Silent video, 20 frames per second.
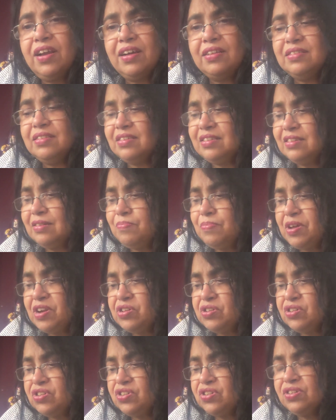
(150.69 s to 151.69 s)
consent
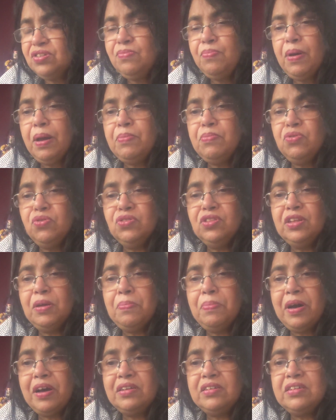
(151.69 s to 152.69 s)
petition by both the
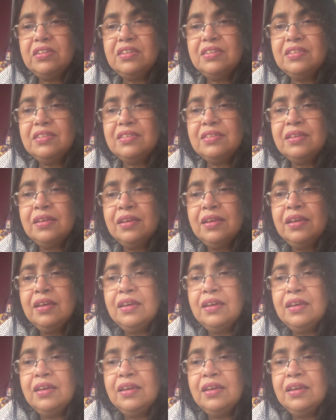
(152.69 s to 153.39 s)
parties.